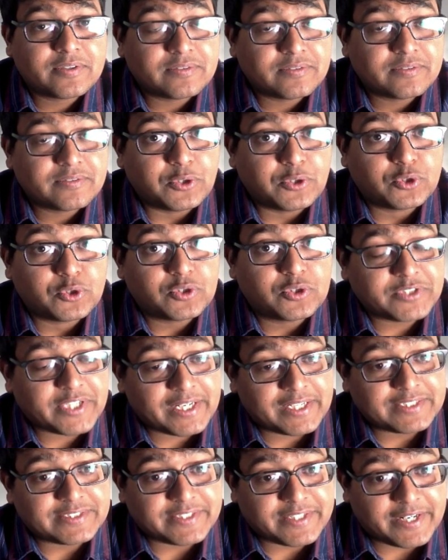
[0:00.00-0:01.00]
The YouTube
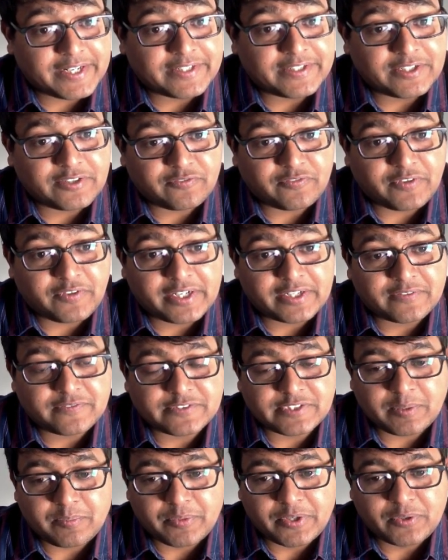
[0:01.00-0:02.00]
channel is an identifier. If
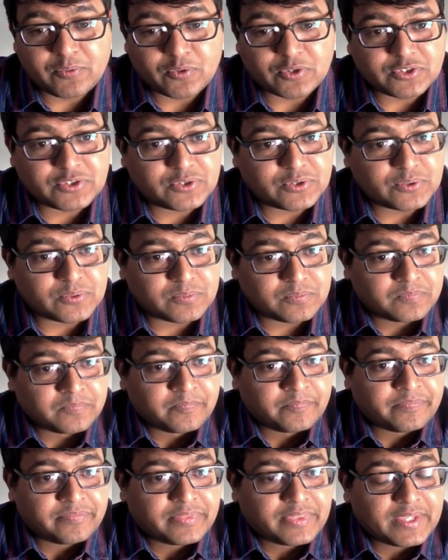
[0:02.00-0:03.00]
somebody wants to
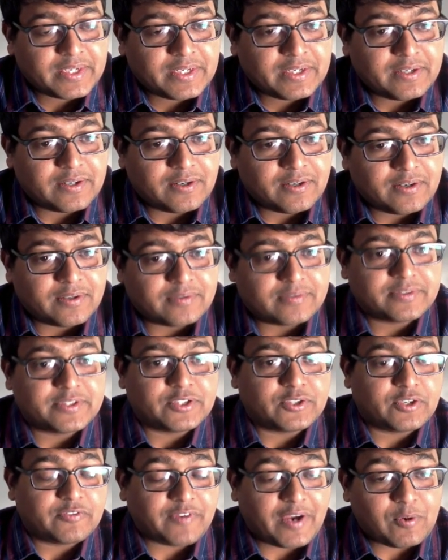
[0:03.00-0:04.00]
Uh,
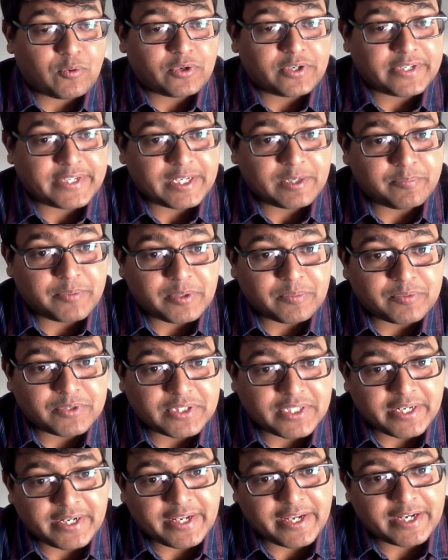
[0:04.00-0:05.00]
you know, if I want to tell people
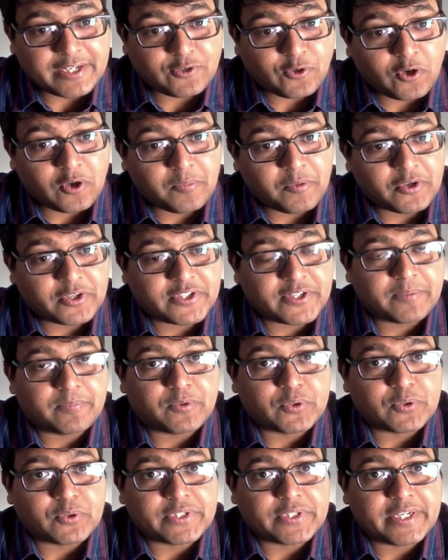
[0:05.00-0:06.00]
that, hey, I talk about
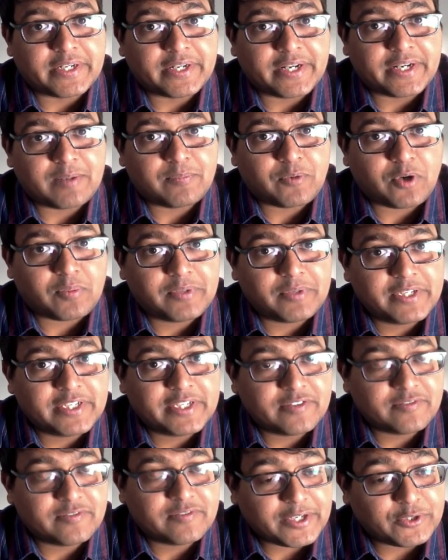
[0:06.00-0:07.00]
crypto, then I'll probably
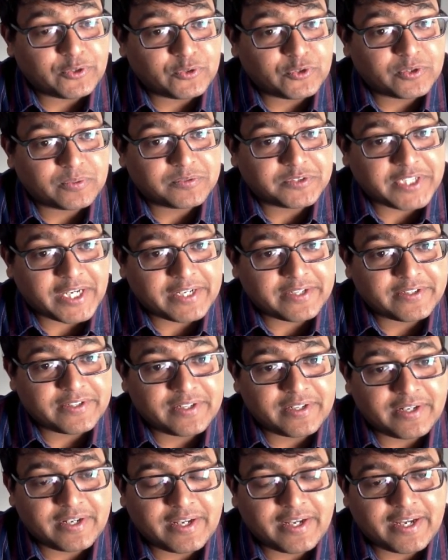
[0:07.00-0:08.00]
give my YouTube channel
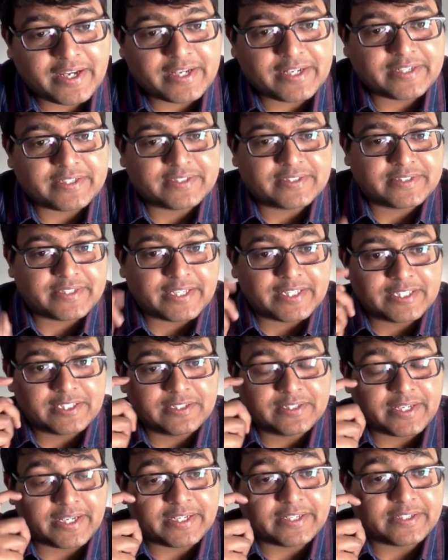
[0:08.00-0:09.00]
and tell,
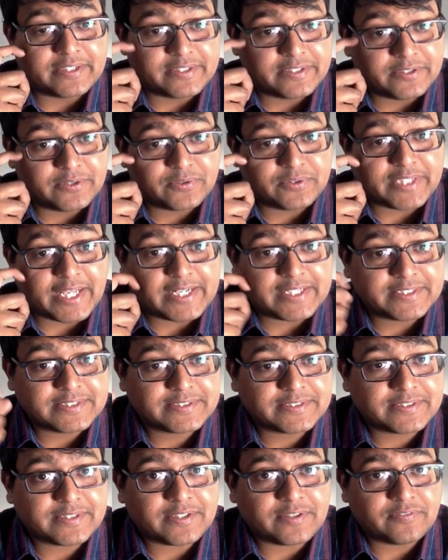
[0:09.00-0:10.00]
and you know, that
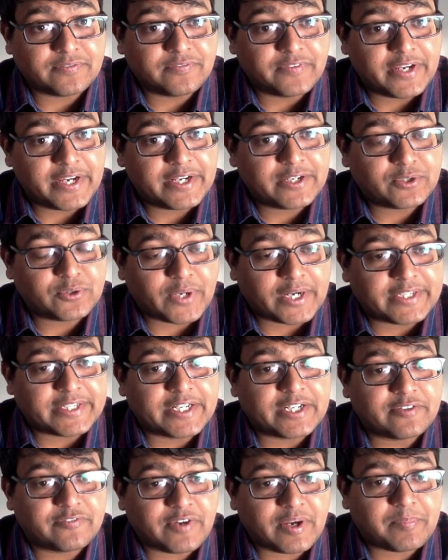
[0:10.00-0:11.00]
is a way to
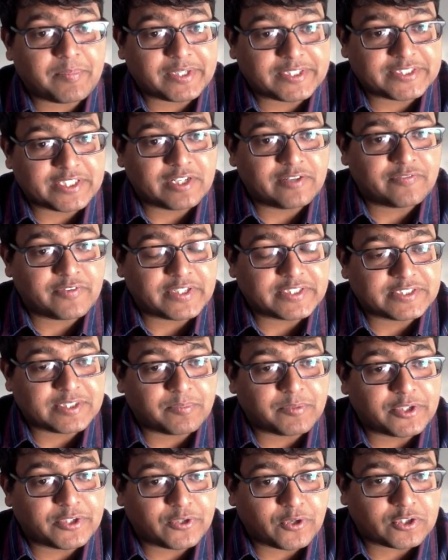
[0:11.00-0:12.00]
identify myself as
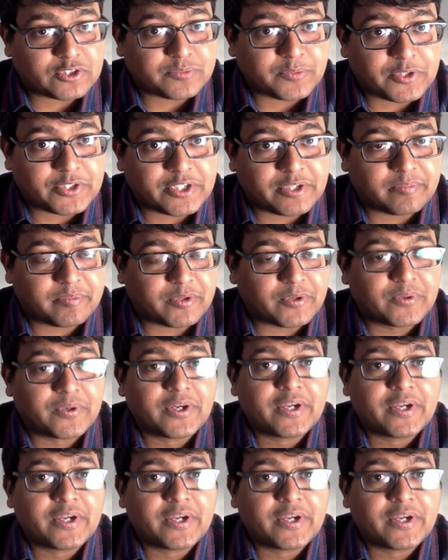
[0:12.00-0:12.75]
somebody who talks about crypto.